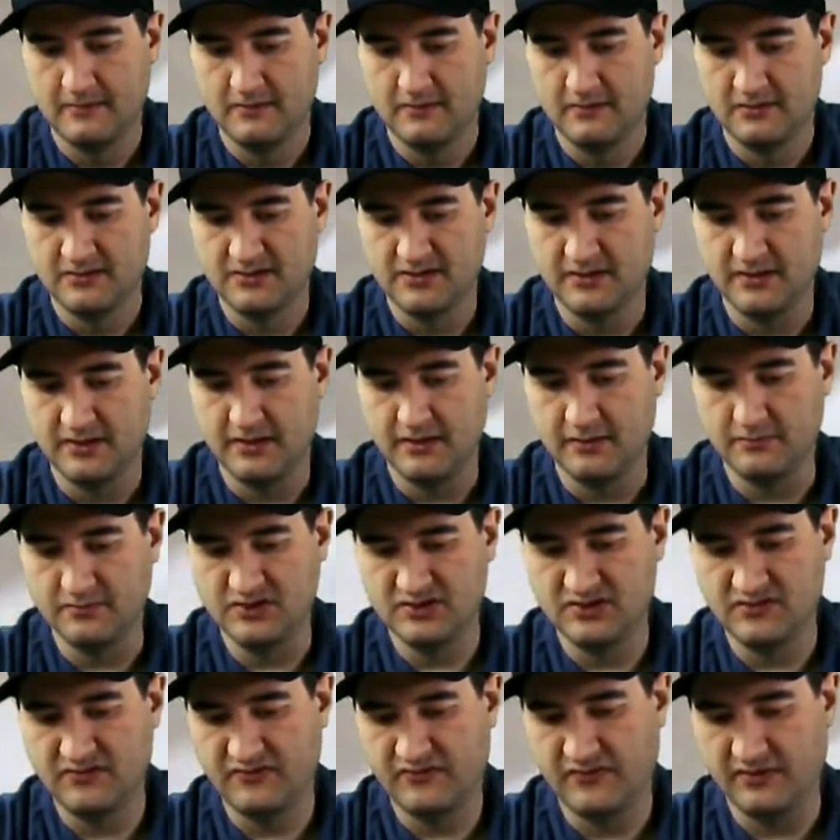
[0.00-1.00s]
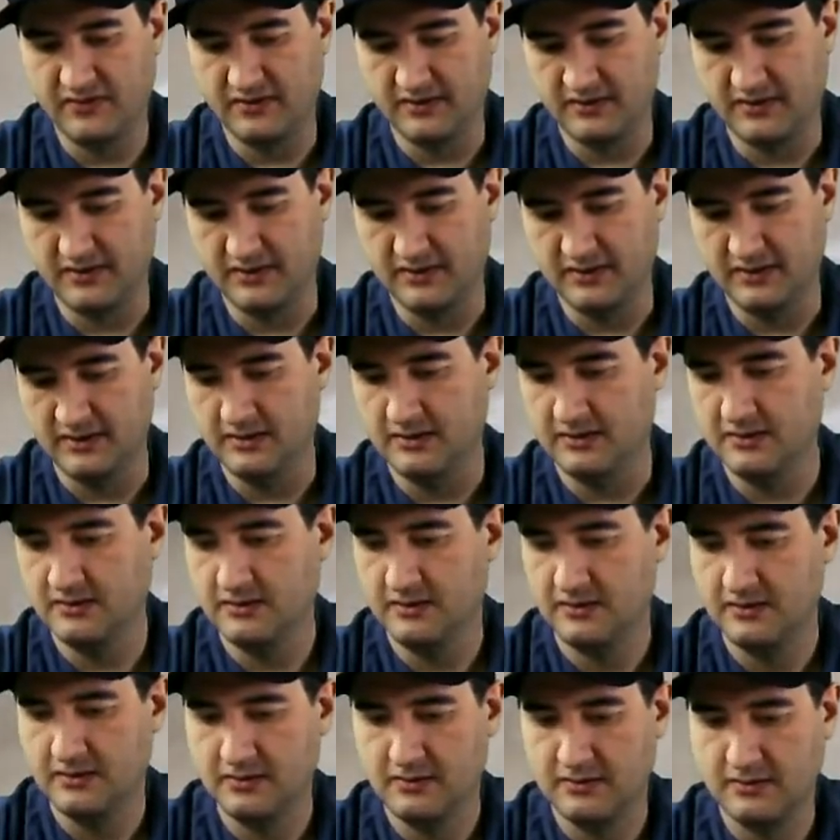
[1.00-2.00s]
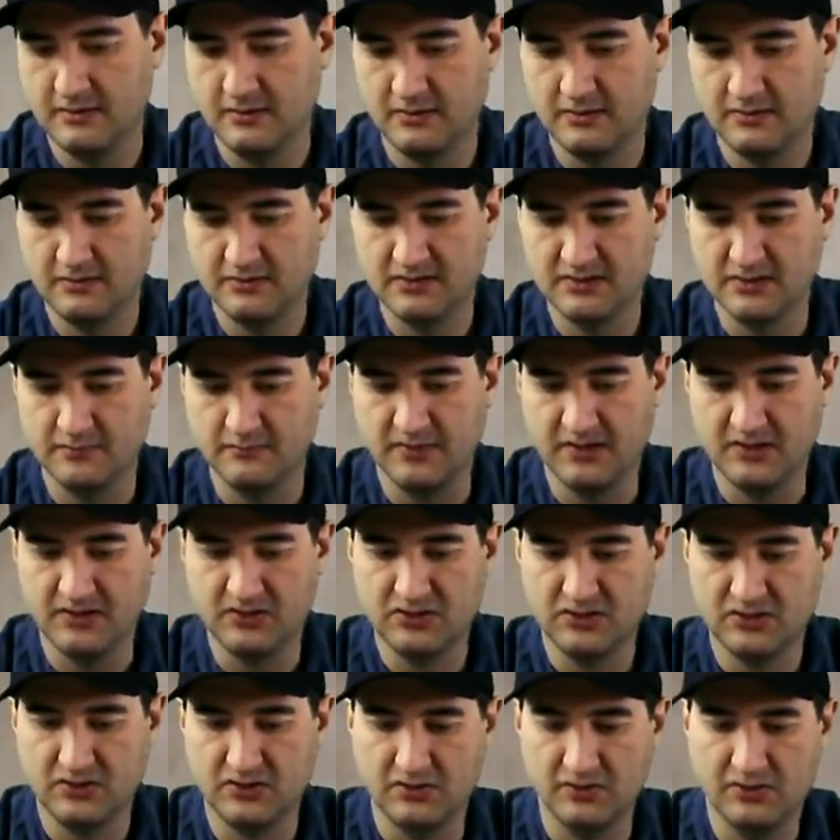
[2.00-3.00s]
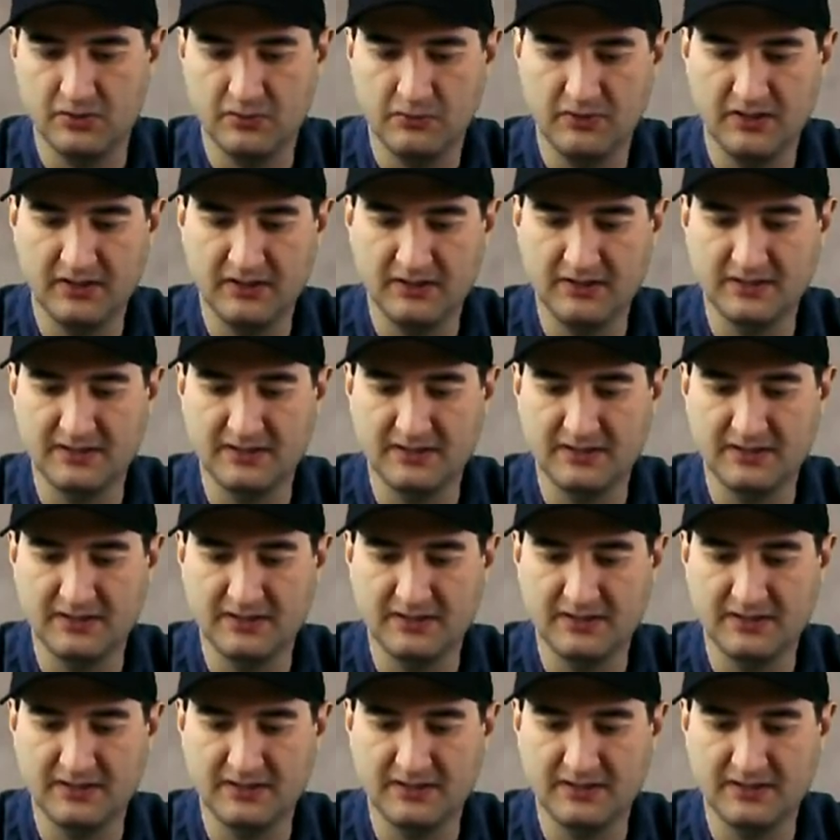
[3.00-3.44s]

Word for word: so now I'm just filling it in to make sure that we get the